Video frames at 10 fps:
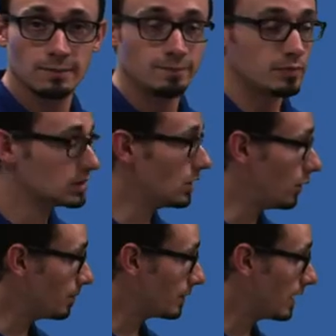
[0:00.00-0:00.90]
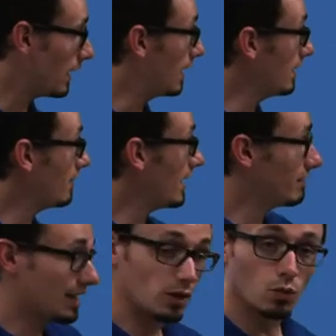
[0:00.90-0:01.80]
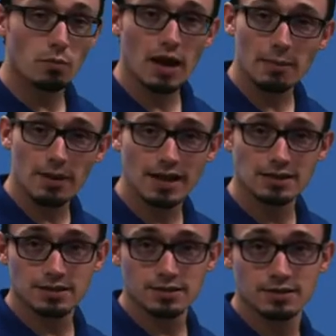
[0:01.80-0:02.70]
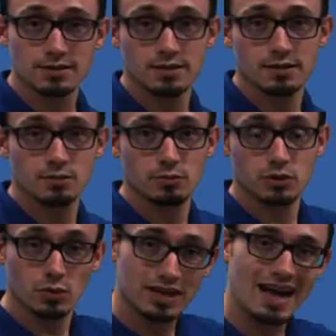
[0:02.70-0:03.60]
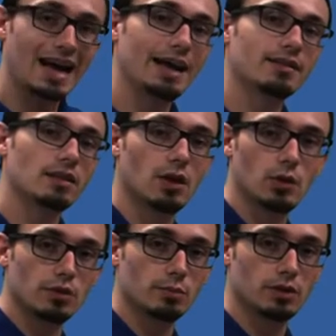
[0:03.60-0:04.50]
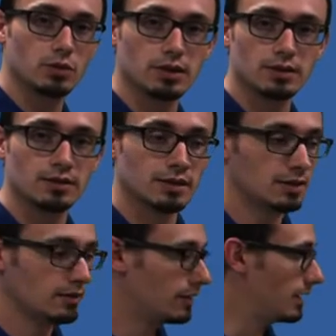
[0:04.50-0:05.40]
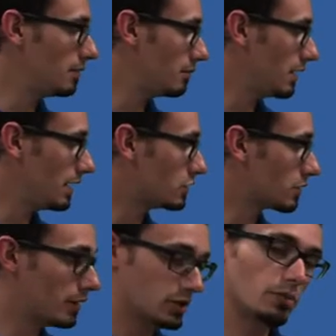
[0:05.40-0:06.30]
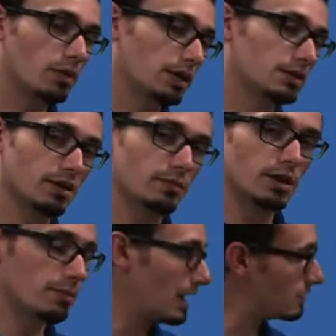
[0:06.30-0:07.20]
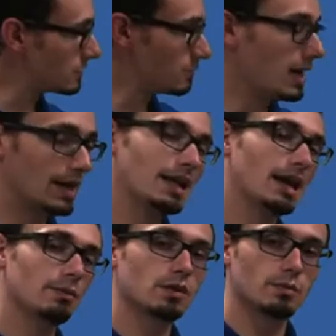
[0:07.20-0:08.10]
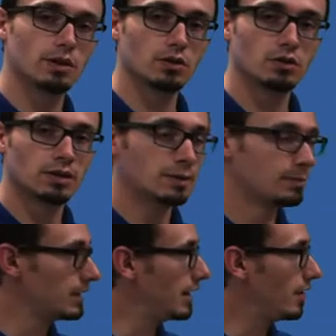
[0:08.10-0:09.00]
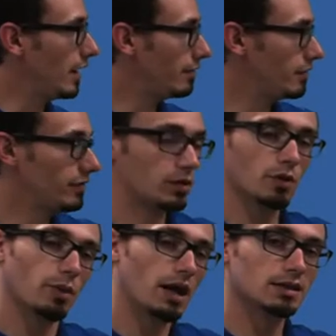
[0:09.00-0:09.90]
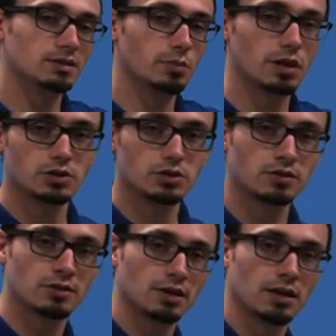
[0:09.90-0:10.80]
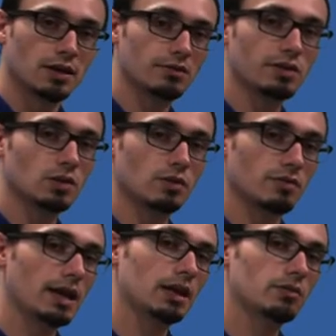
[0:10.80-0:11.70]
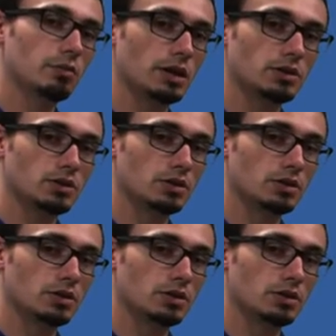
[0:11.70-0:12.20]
So if I have equal bypasses between high and low in the building, then my neutral pressure plane is going to be about smack dab in the middle, and I'll have a field of positive pressure and a field of negative pressure.